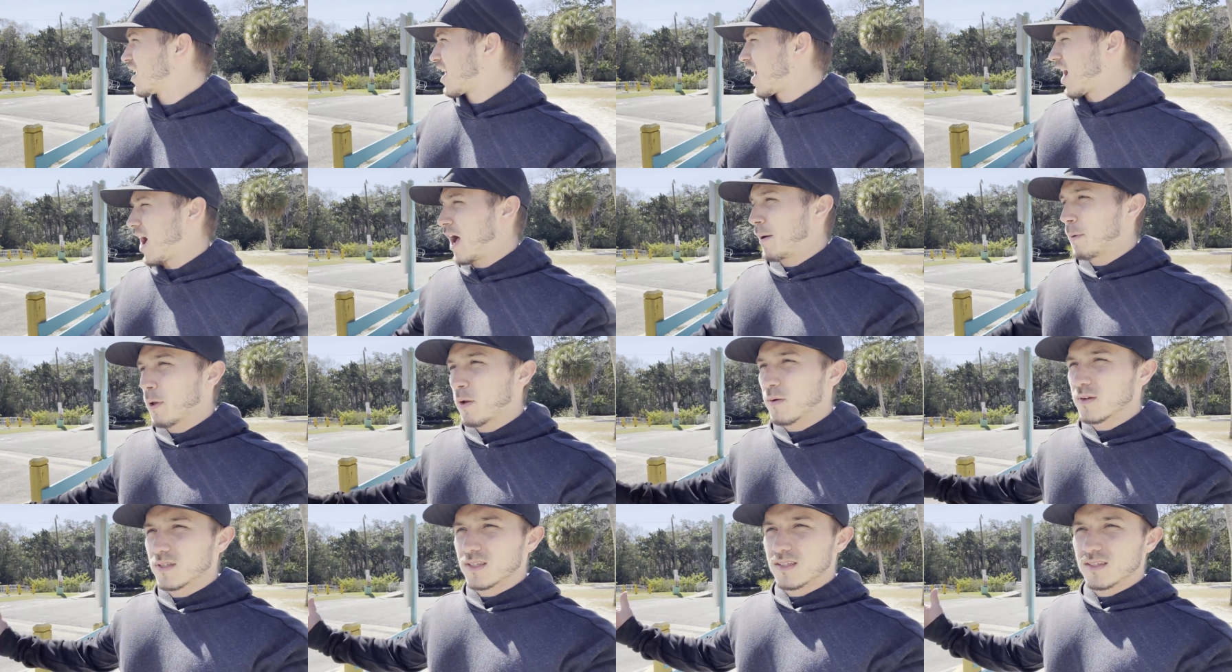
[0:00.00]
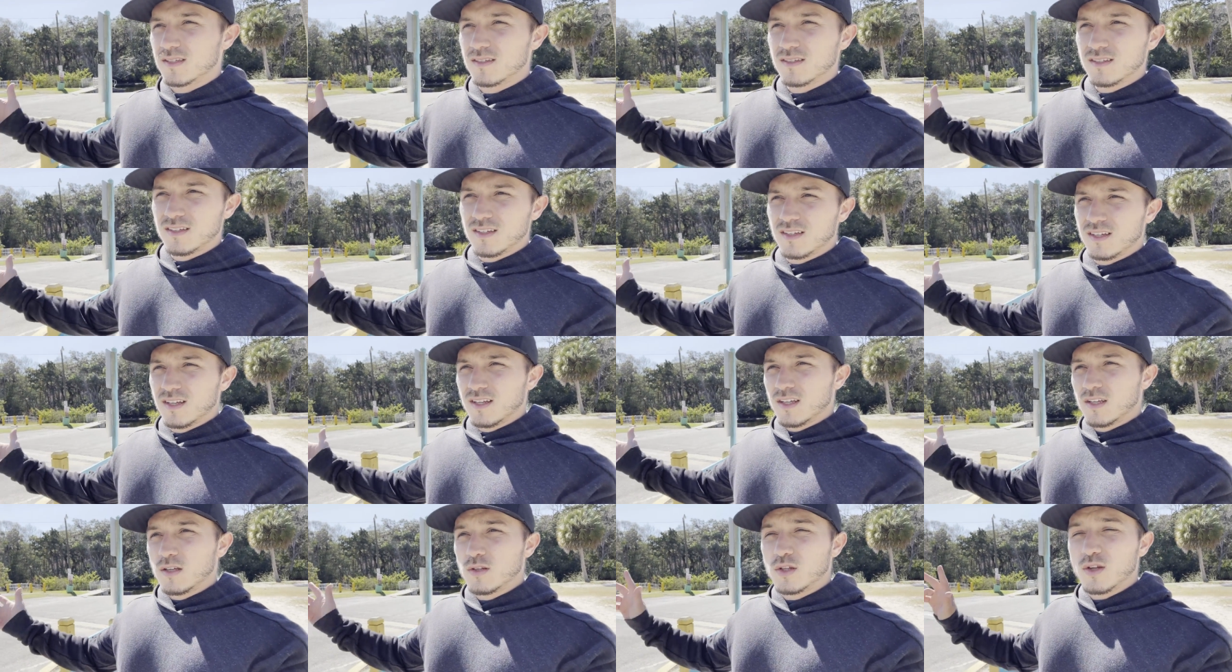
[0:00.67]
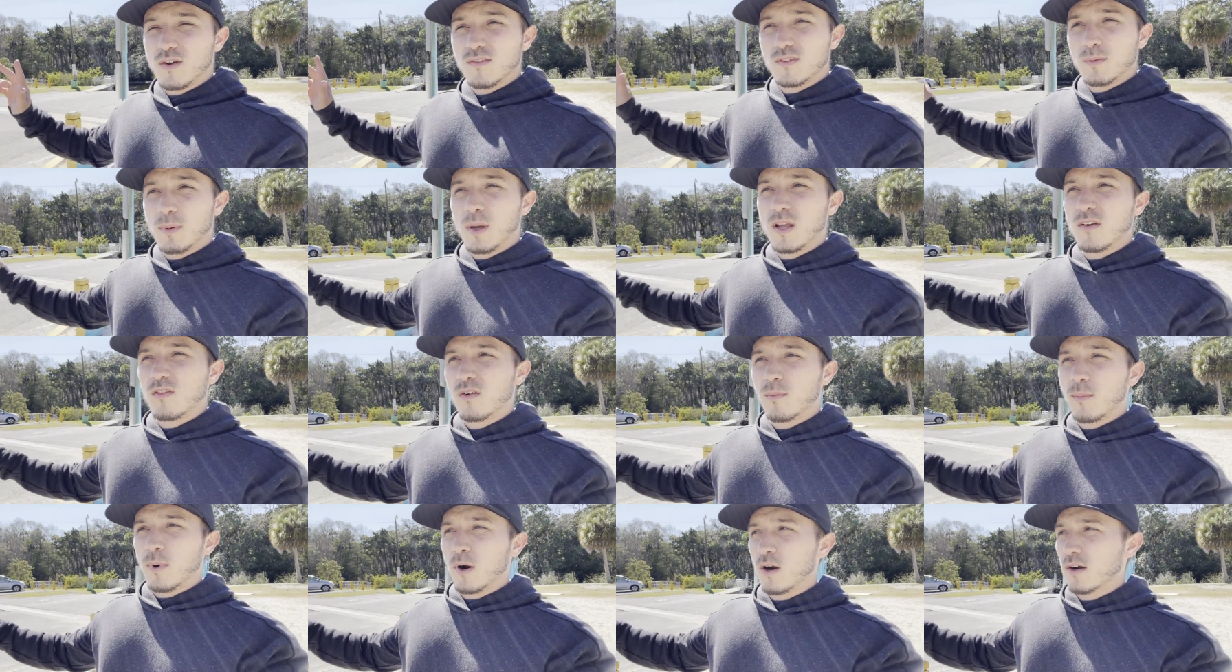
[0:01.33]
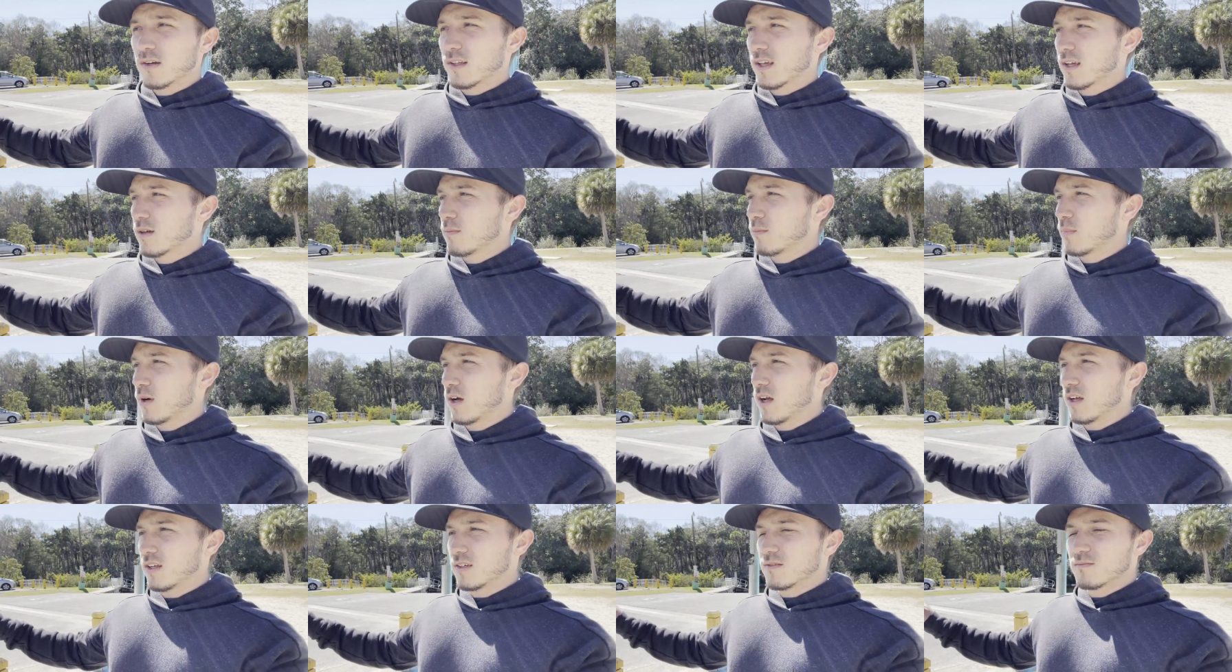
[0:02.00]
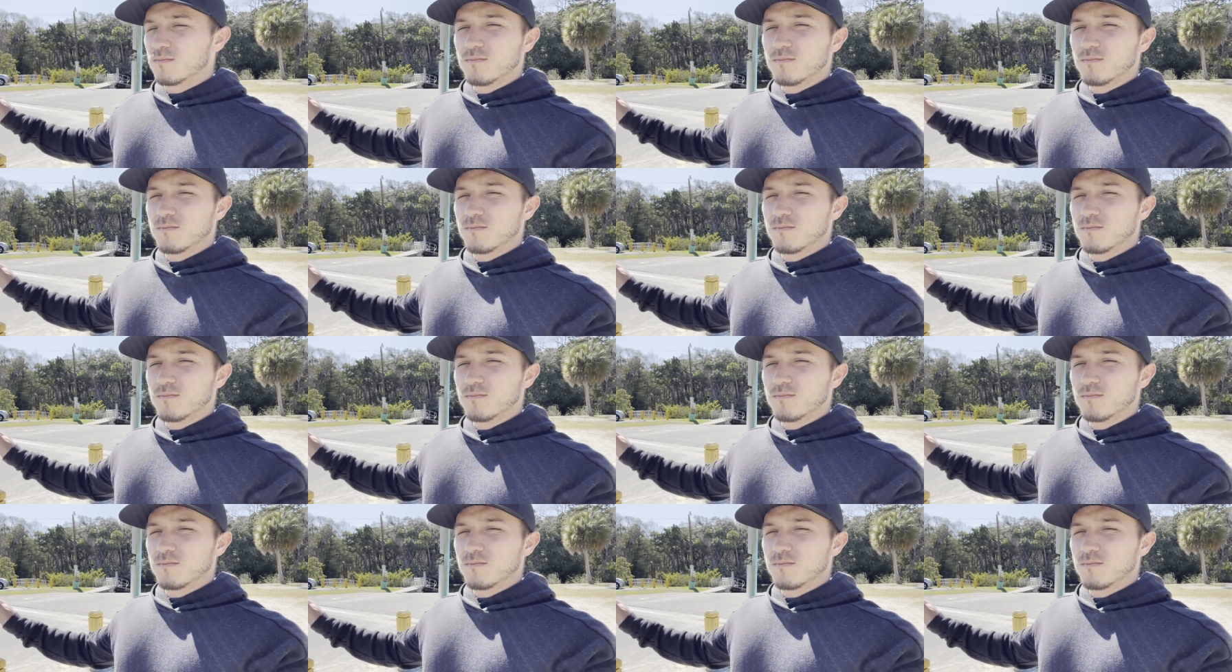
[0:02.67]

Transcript: Um, it was, you do have to pay for parking, but